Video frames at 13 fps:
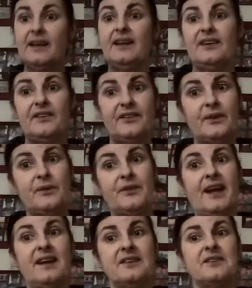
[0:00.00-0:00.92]
So
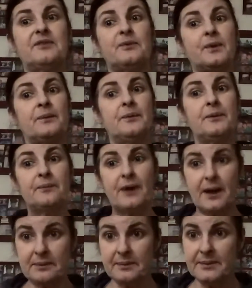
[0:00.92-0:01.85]
that's what would
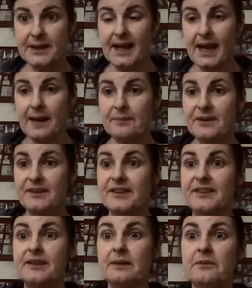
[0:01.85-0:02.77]
probably happen to
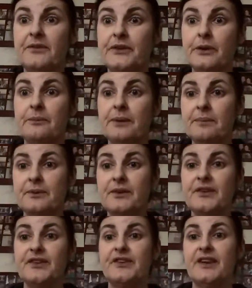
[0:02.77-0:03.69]
some of your
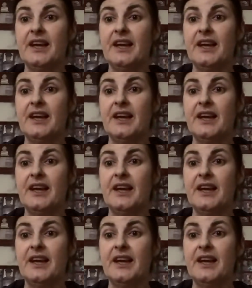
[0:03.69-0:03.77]
bubbles.